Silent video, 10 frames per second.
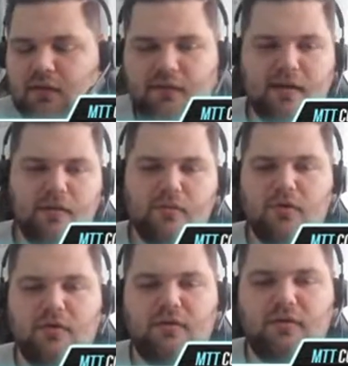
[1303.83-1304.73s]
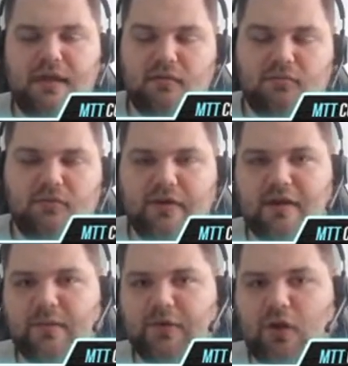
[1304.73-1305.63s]
Now, yeah, talking
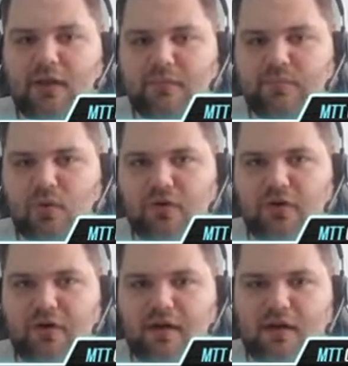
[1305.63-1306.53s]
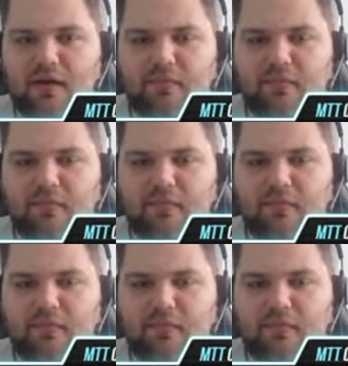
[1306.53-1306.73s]
about online poker,